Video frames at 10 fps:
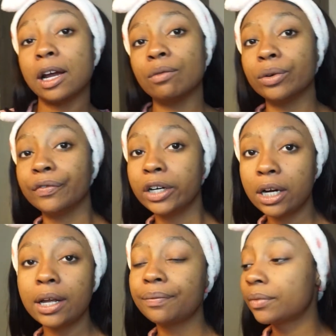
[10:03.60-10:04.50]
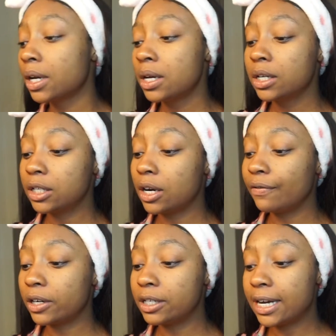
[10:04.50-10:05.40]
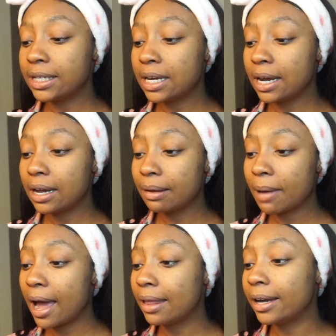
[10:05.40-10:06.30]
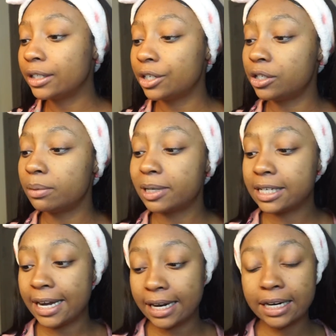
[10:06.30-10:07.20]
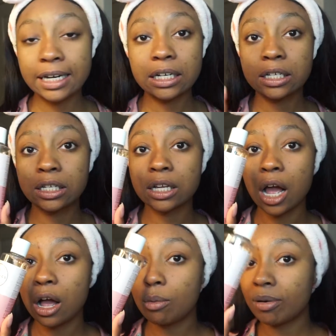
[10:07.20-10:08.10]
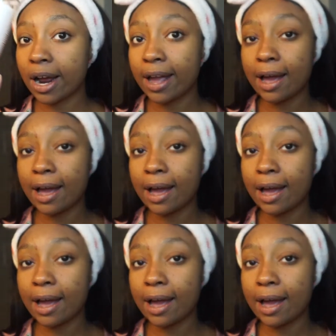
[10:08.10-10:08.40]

and I have one for night. So for daytime, I like to use the Botanics All Bright